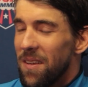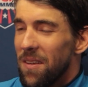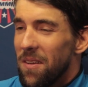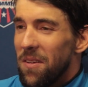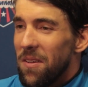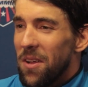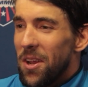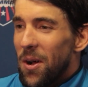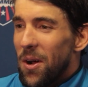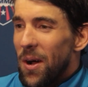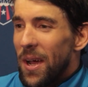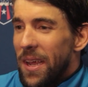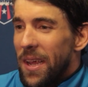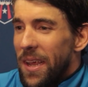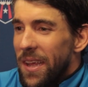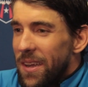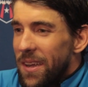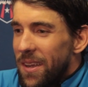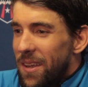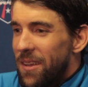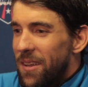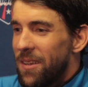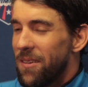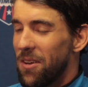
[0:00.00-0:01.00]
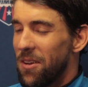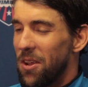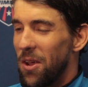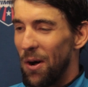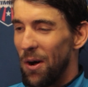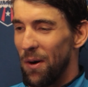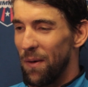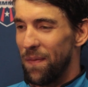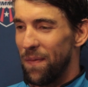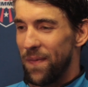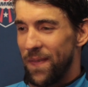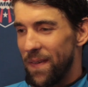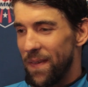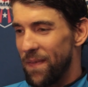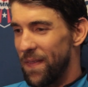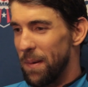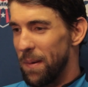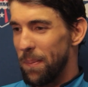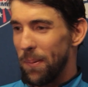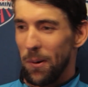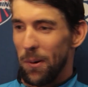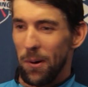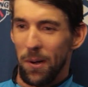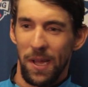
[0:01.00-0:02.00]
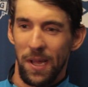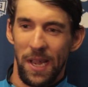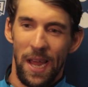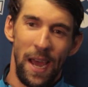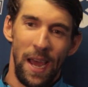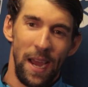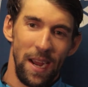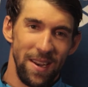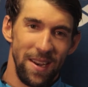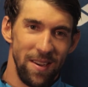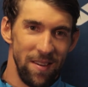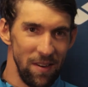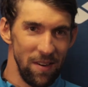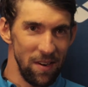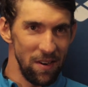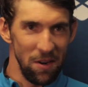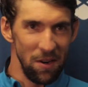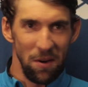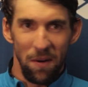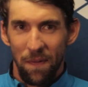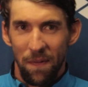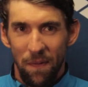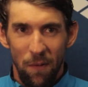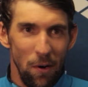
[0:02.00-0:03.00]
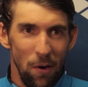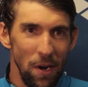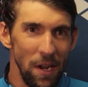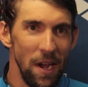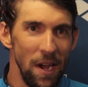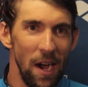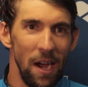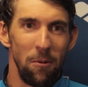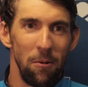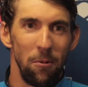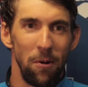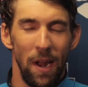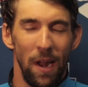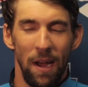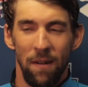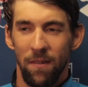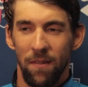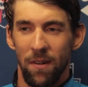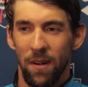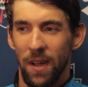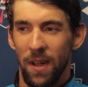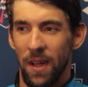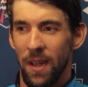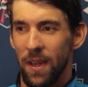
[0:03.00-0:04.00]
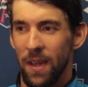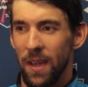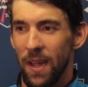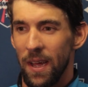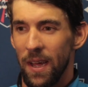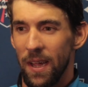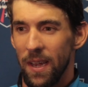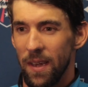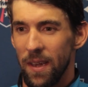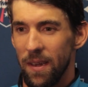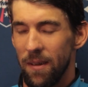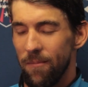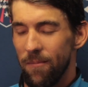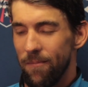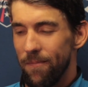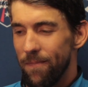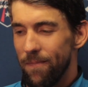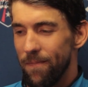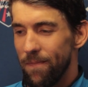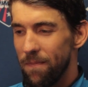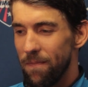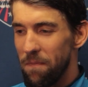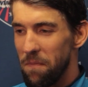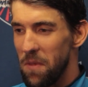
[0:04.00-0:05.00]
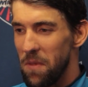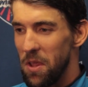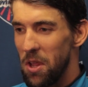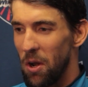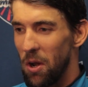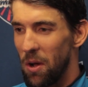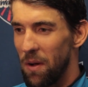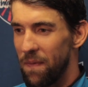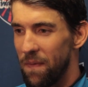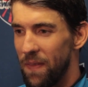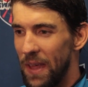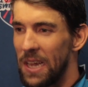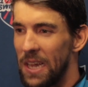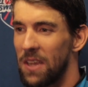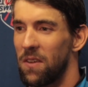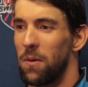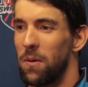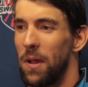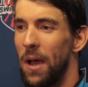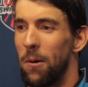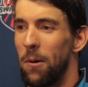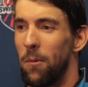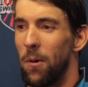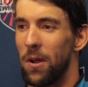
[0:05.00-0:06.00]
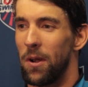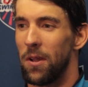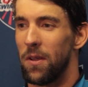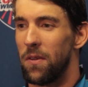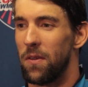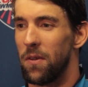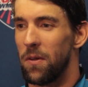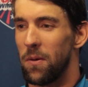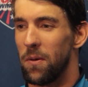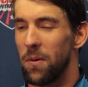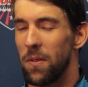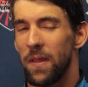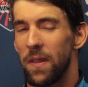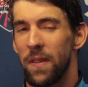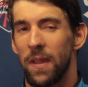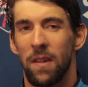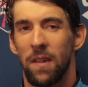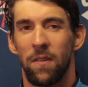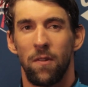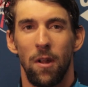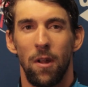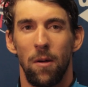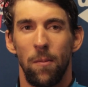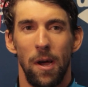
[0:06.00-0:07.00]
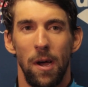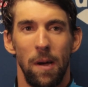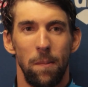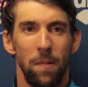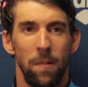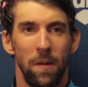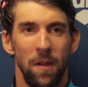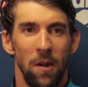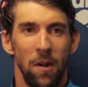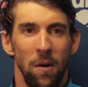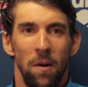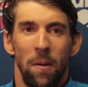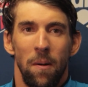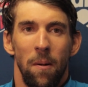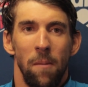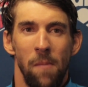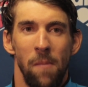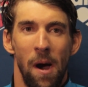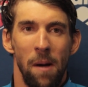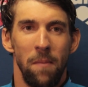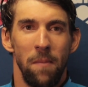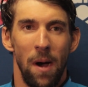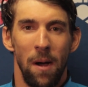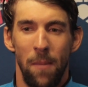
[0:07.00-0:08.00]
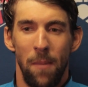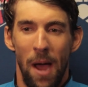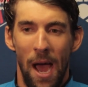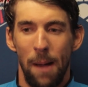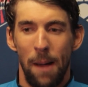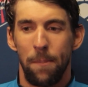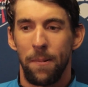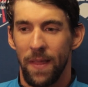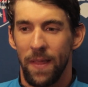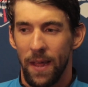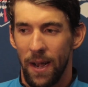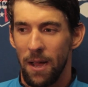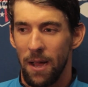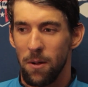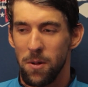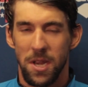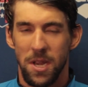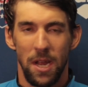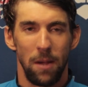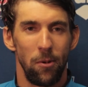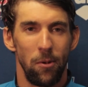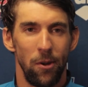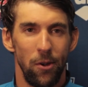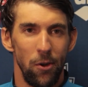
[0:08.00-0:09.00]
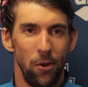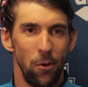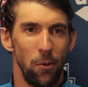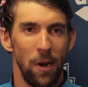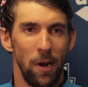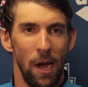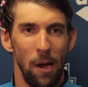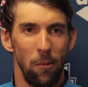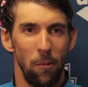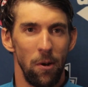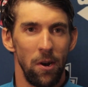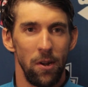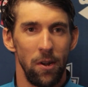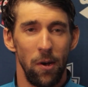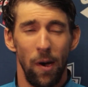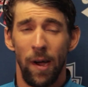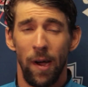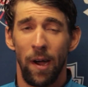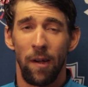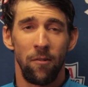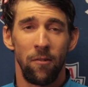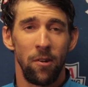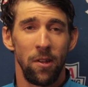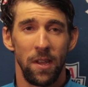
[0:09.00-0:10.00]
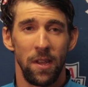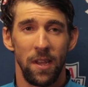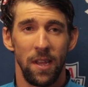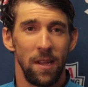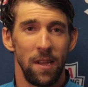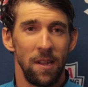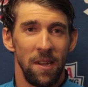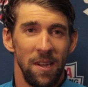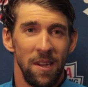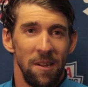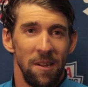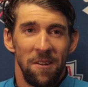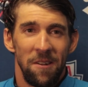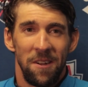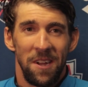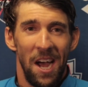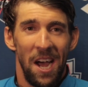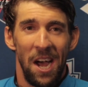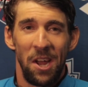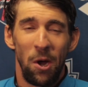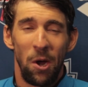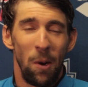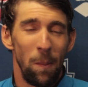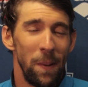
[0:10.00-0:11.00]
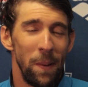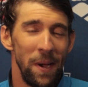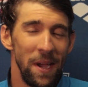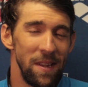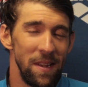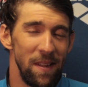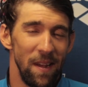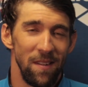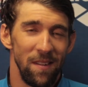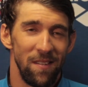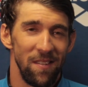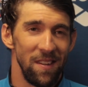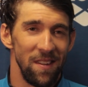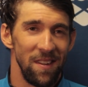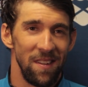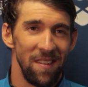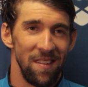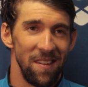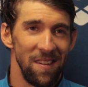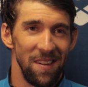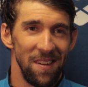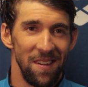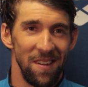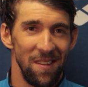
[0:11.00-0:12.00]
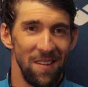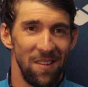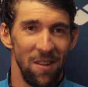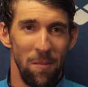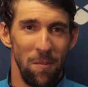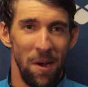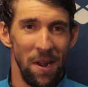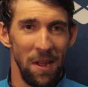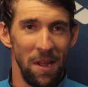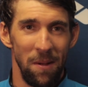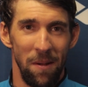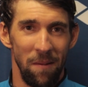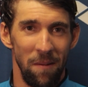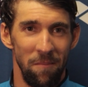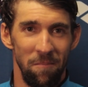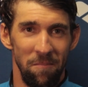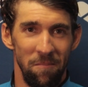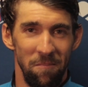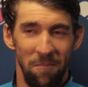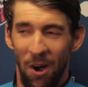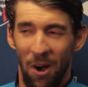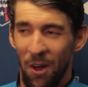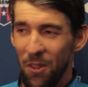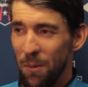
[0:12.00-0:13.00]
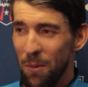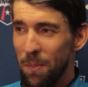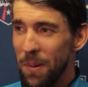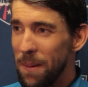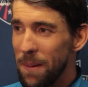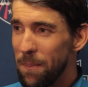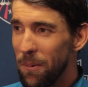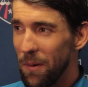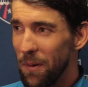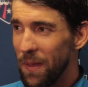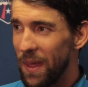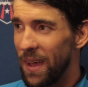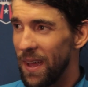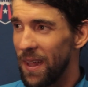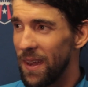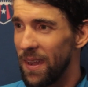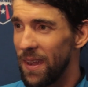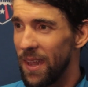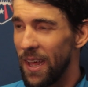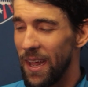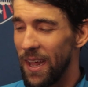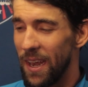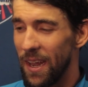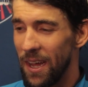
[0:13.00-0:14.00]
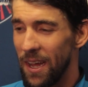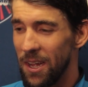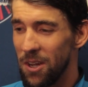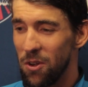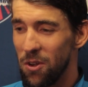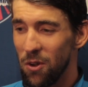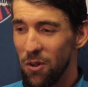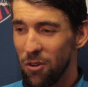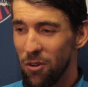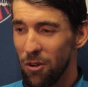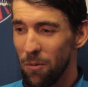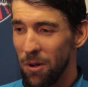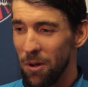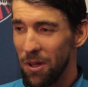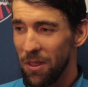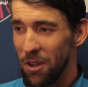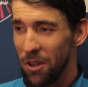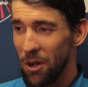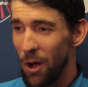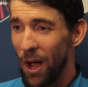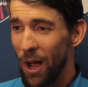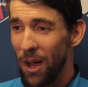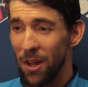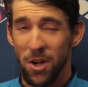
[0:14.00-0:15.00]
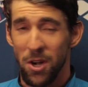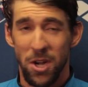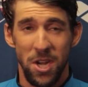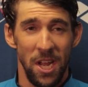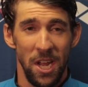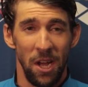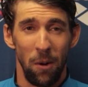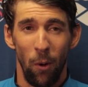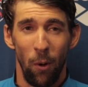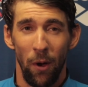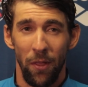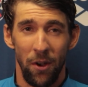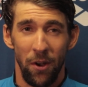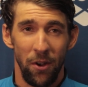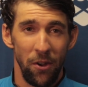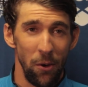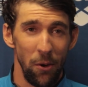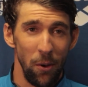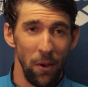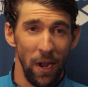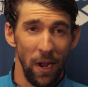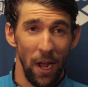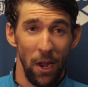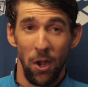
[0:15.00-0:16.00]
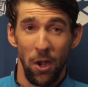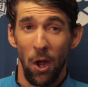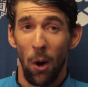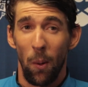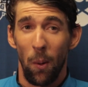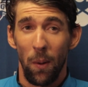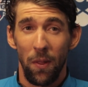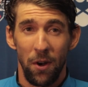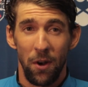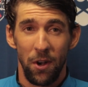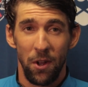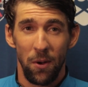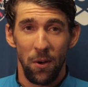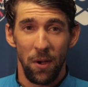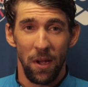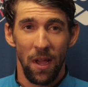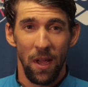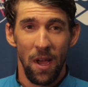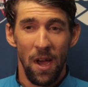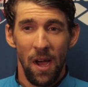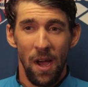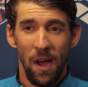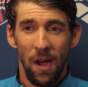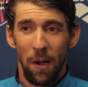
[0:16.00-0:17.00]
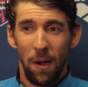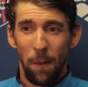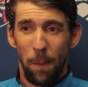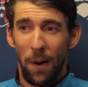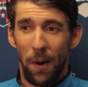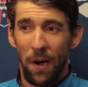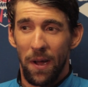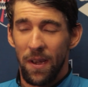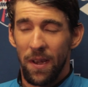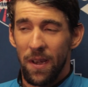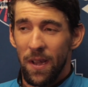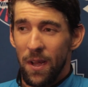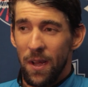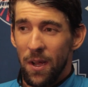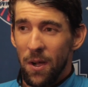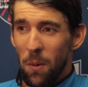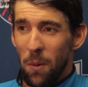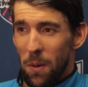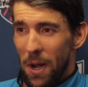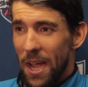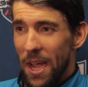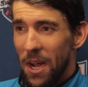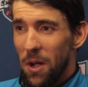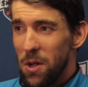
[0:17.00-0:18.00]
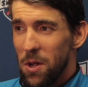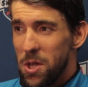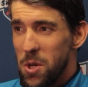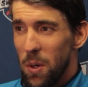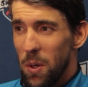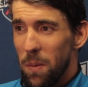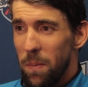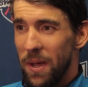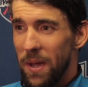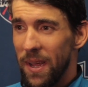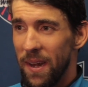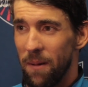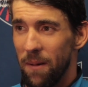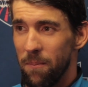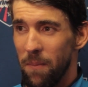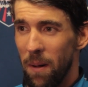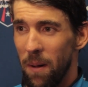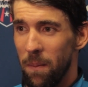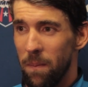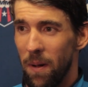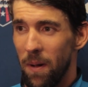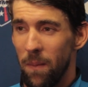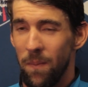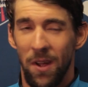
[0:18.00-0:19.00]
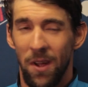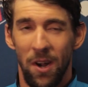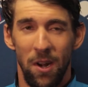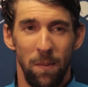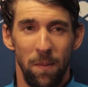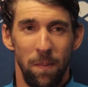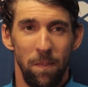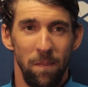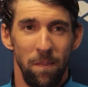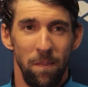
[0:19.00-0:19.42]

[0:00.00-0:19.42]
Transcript: you know, I could go 50 point X or go 49, whatever, and, and you know, if that's what I want to do, then that's what I'm happy. You know, I'm, I'm, I'm happy that I was able to do what I want to do. I, I, really, I don't pay attention to, to many uh, other people that, that I do some with. You know, I understand what they're doing, I know what they're doing. But when I go to a meet, I'm, I'm, I'm there to